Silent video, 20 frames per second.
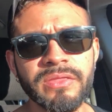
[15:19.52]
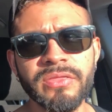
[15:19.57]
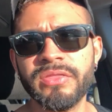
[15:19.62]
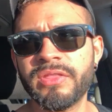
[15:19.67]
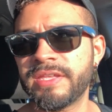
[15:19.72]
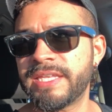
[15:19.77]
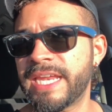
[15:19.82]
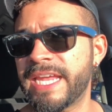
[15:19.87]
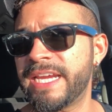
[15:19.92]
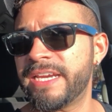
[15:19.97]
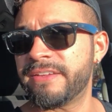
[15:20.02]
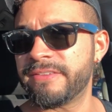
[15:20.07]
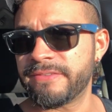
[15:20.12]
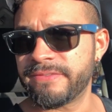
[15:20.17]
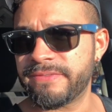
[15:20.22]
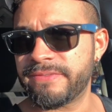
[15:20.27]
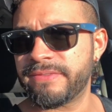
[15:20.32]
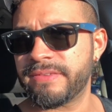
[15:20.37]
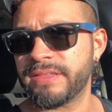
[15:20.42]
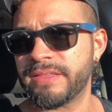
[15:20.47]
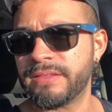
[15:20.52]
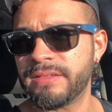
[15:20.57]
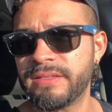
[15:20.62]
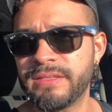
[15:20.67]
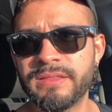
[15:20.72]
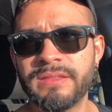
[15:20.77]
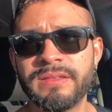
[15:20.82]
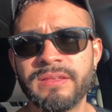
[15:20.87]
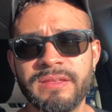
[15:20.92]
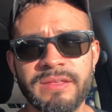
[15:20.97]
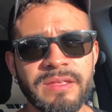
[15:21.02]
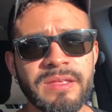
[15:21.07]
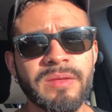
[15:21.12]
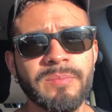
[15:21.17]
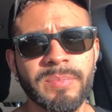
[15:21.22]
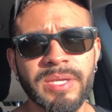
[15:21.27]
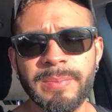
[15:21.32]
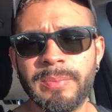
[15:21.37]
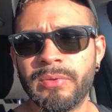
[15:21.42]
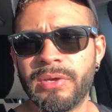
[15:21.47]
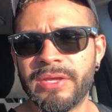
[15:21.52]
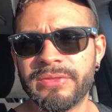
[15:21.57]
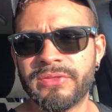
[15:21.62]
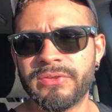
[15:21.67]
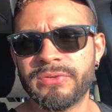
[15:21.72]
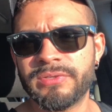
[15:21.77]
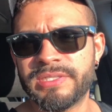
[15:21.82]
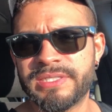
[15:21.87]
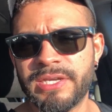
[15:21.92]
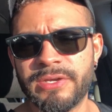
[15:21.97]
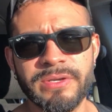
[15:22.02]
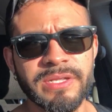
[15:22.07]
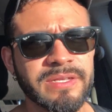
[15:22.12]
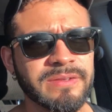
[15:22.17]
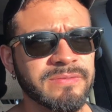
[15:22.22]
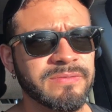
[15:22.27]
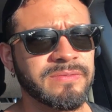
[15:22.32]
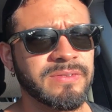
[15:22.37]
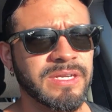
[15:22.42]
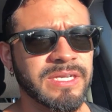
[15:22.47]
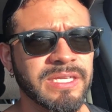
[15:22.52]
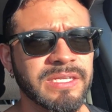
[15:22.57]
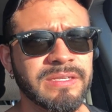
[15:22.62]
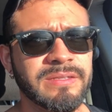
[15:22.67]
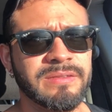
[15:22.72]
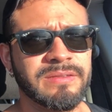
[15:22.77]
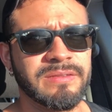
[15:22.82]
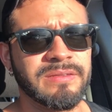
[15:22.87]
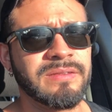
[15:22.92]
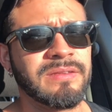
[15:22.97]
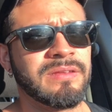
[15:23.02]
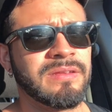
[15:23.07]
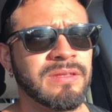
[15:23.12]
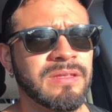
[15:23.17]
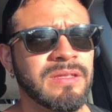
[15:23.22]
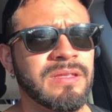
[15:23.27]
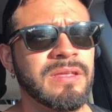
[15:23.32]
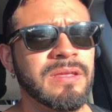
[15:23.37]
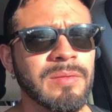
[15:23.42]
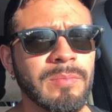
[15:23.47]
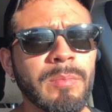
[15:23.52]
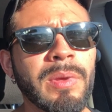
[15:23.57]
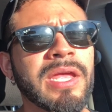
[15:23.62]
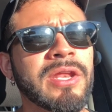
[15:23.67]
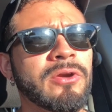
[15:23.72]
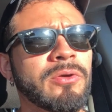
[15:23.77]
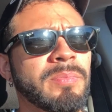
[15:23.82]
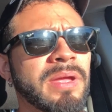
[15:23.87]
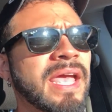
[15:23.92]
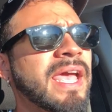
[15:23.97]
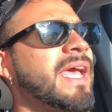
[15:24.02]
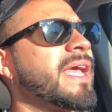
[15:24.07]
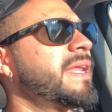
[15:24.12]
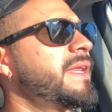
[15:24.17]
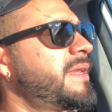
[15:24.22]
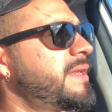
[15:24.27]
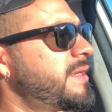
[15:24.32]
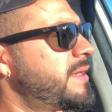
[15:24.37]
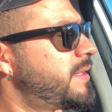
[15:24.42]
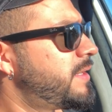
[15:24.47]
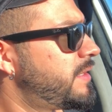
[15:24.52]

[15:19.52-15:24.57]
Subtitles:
The negative people out there touting fucking men are bad.